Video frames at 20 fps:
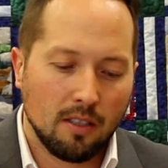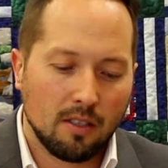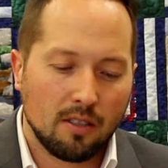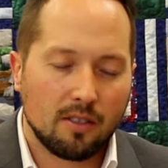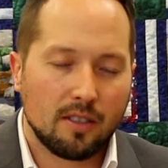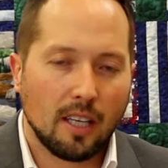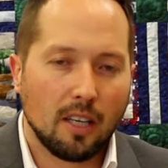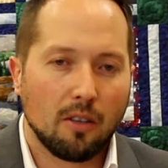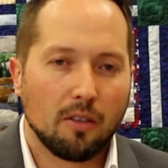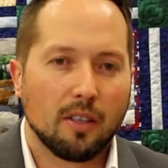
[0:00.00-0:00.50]

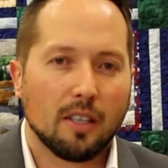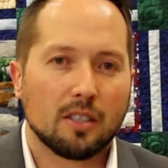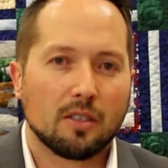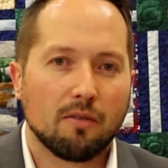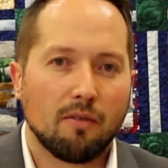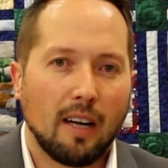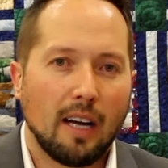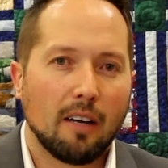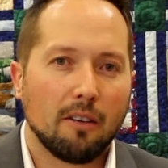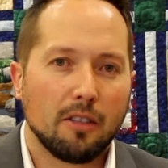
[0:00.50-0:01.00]
sell this
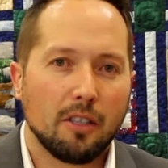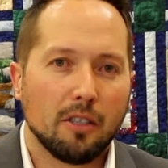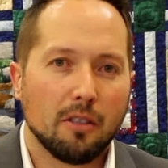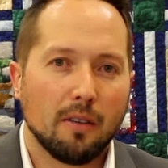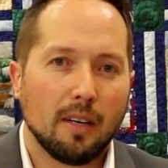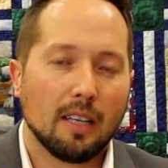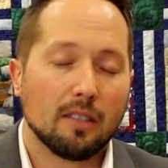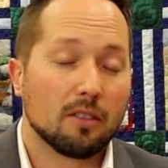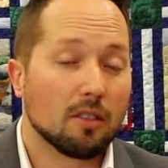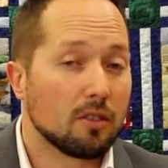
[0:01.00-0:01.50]

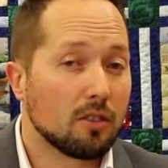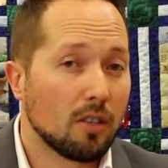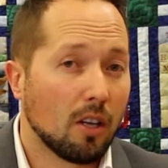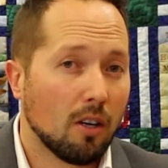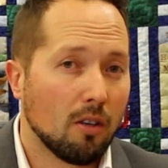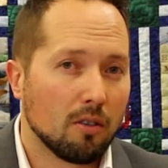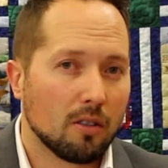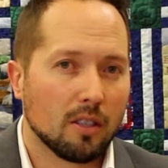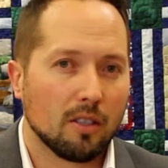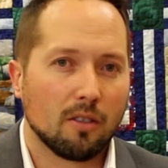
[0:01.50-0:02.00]
value as a
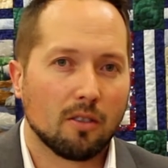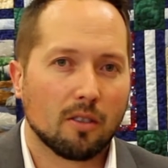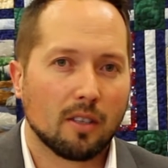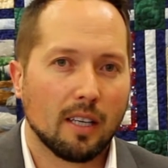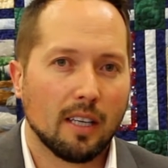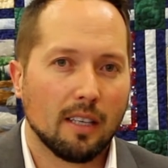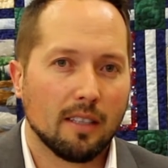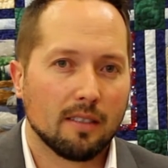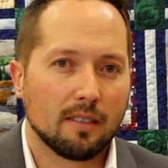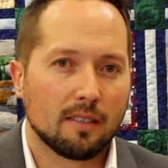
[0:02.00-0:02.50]
token
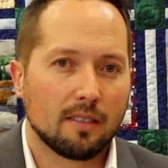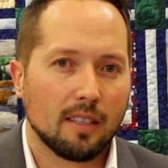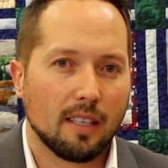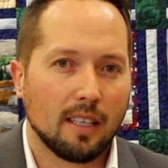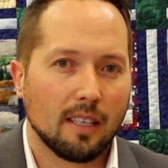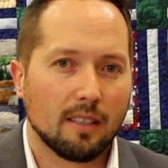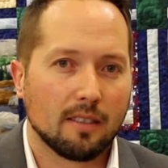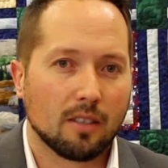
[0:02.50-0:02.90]
or as